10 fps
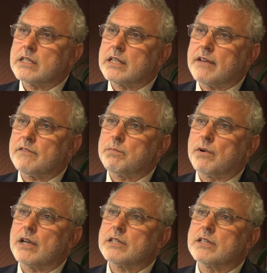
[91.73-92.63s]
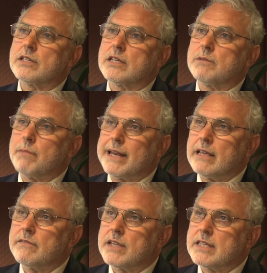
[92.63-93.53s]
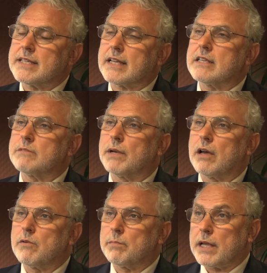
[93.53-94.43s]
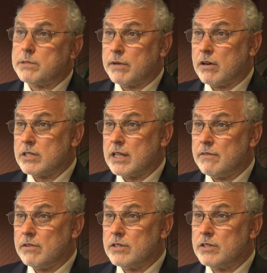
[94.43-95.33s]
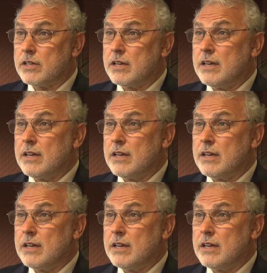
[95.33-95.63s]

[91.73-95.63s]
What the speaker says: has left prices in many of these sectors below replacement cost levels.